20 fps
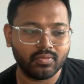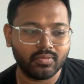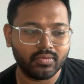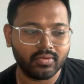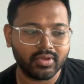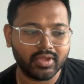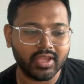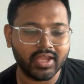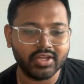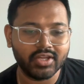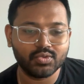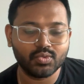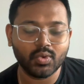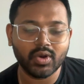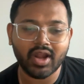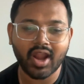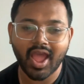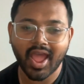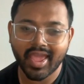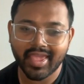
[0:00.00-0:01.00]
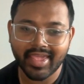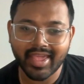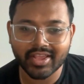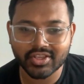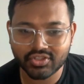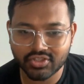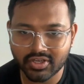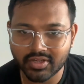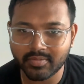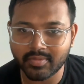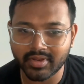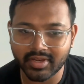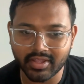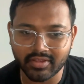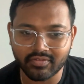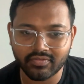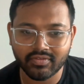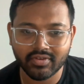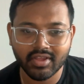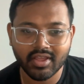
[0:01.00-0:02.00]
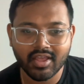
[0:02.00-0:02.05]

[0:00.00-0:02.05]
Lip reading: here's what I actually believe.